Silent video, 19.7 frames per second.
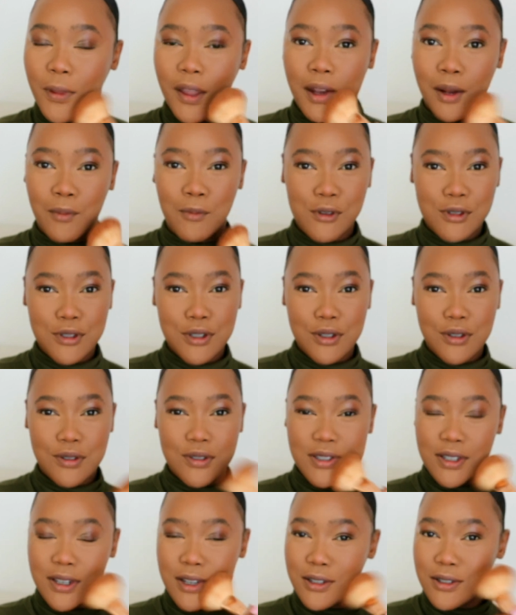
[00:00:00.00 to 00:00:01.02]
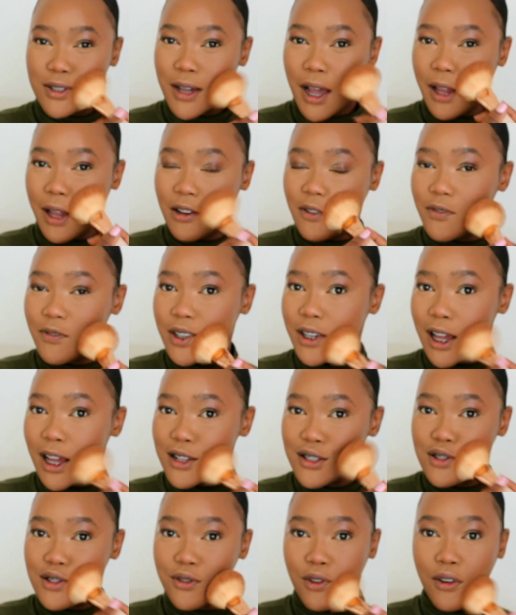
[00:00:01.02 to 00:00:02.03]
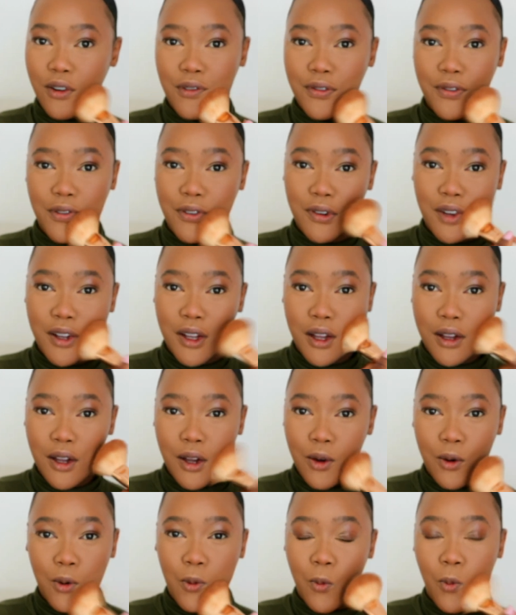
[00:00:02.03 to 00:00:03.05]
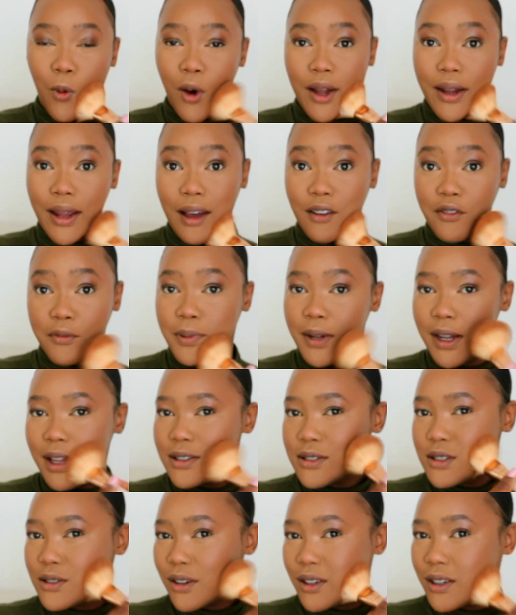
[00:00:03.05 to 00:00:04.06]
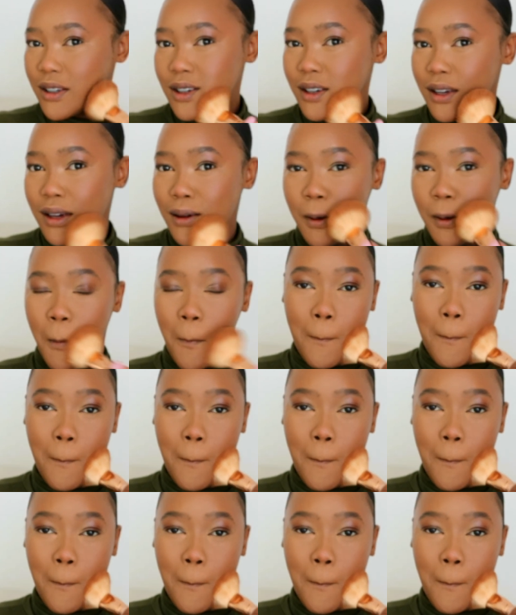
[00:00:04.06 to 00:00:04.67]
And I'm also using it to kind of dust off what I've placed on here.